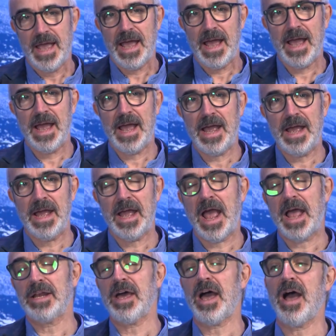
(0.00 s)

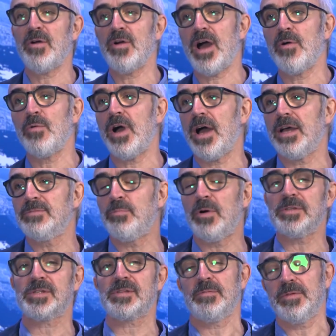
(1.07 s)
And I
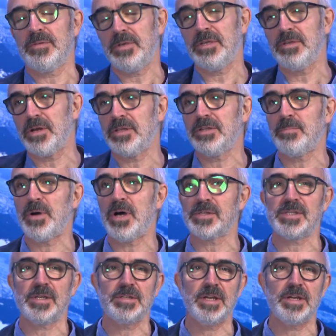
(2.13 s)
once, in the
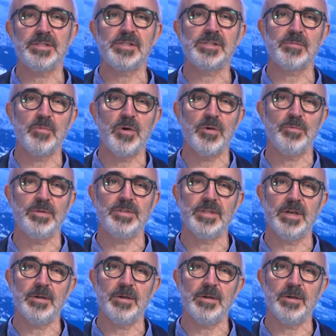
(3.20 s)
past, I did some work with